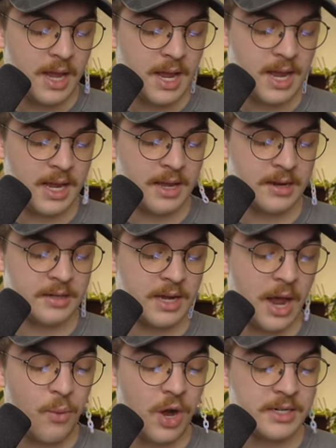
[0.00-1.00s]
And
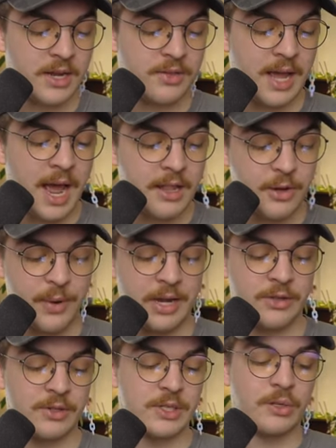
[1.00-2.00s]
I walked down the alleyway
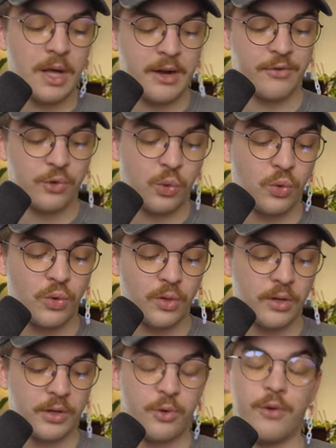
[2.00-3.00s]
and there was a lot of
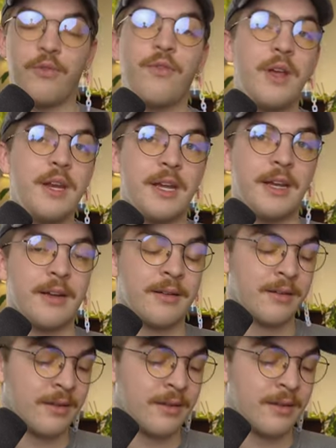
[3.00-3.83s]
cool graffiti.